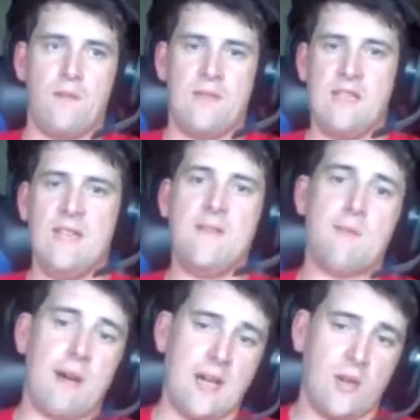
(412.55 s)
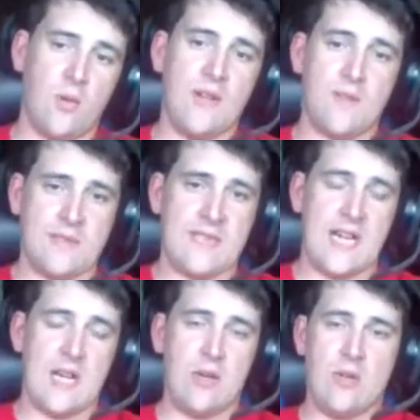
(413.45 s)
When living a mile away from
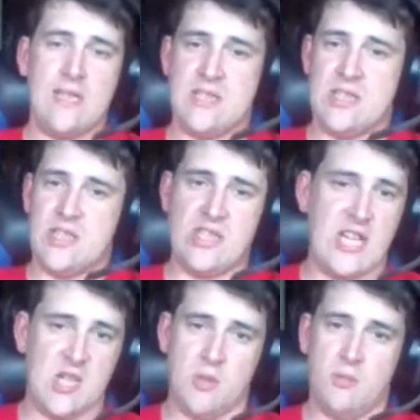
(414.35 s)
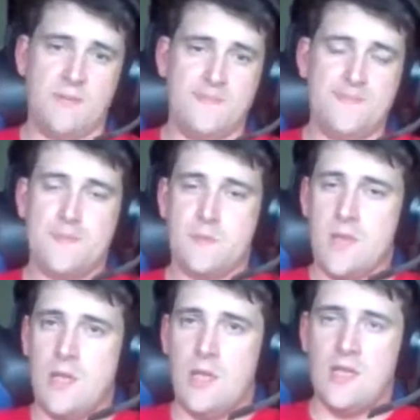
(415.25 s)
a tower, it's just terrible.
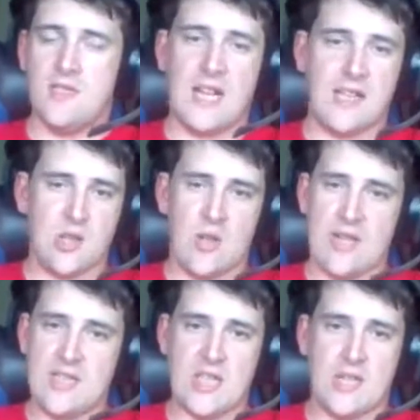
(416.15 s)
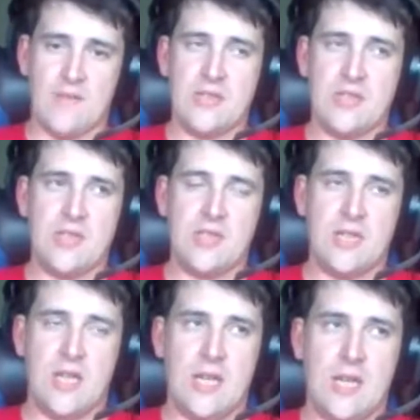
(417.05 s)
It's not the greatest
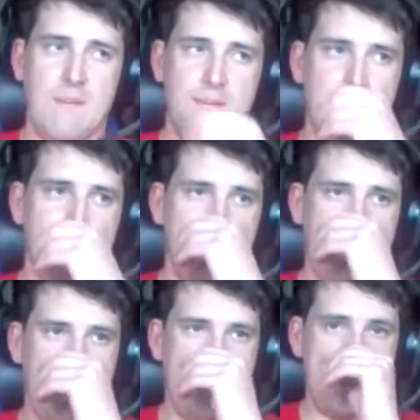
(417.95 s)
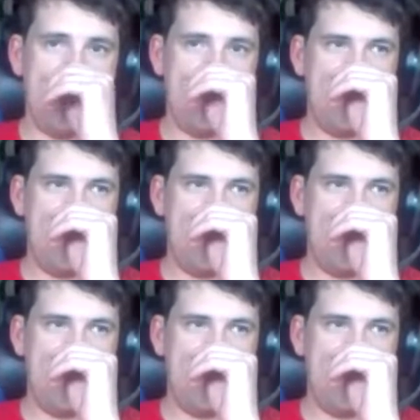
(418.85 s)
coverage. Now,